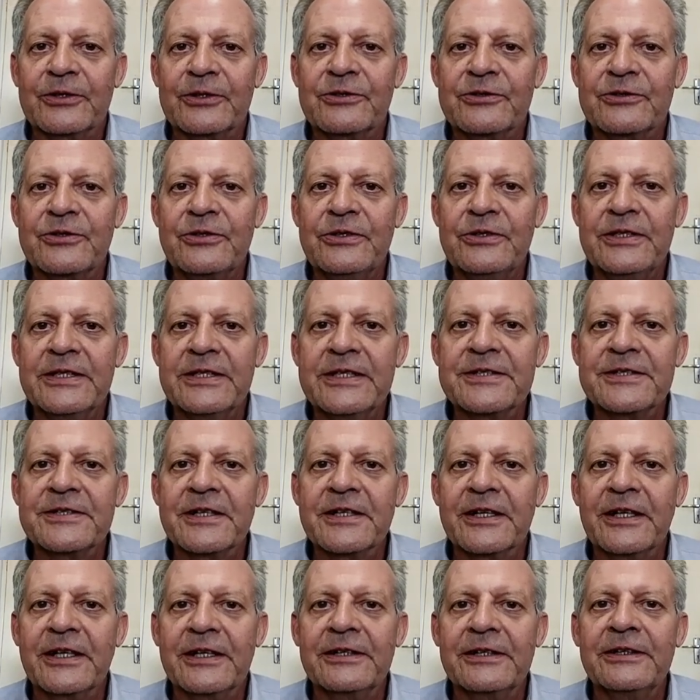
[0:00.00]
2 years
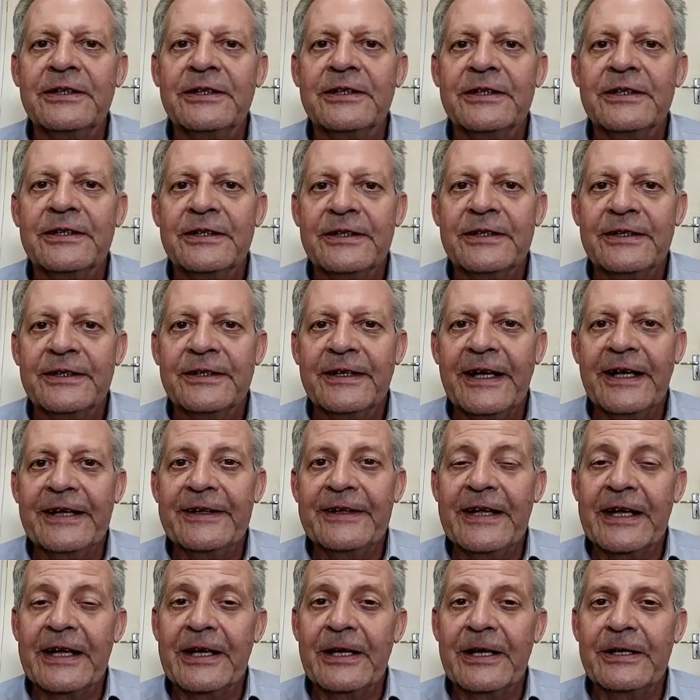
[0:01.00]
ago, and
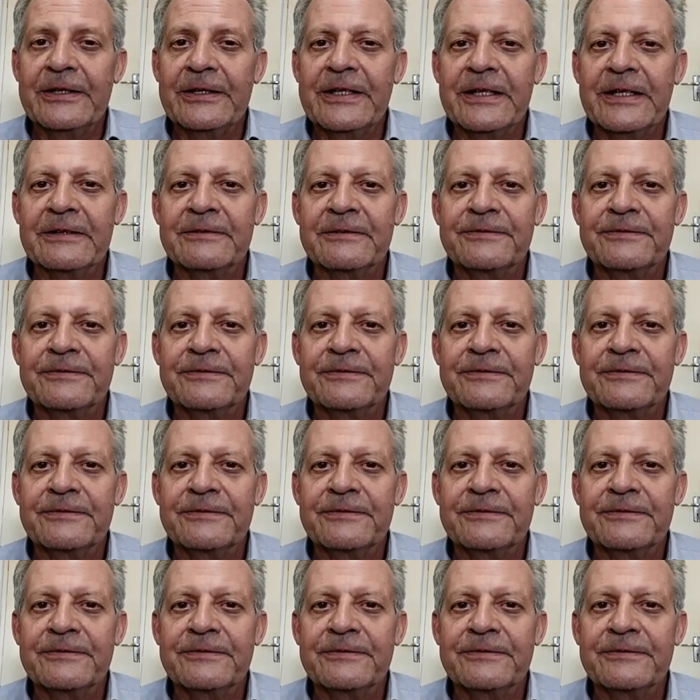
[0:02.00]
they go down